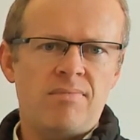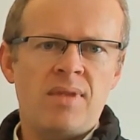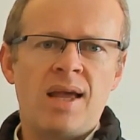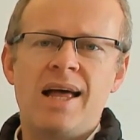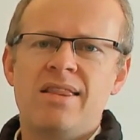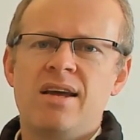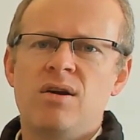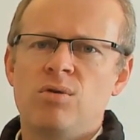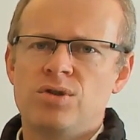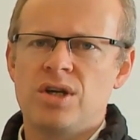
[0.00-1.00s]
And then
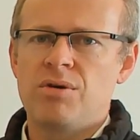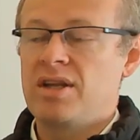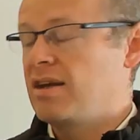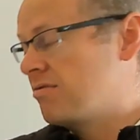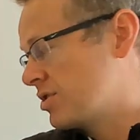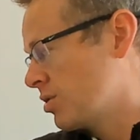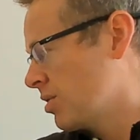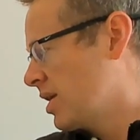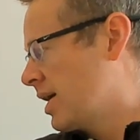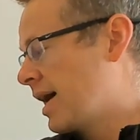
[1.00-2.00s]
also it gives you
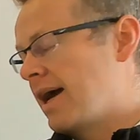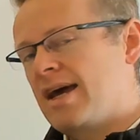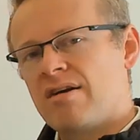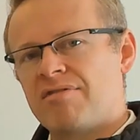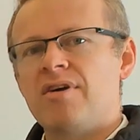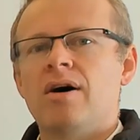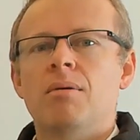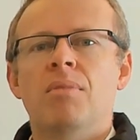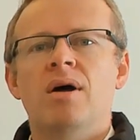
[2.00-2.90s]
ahead of time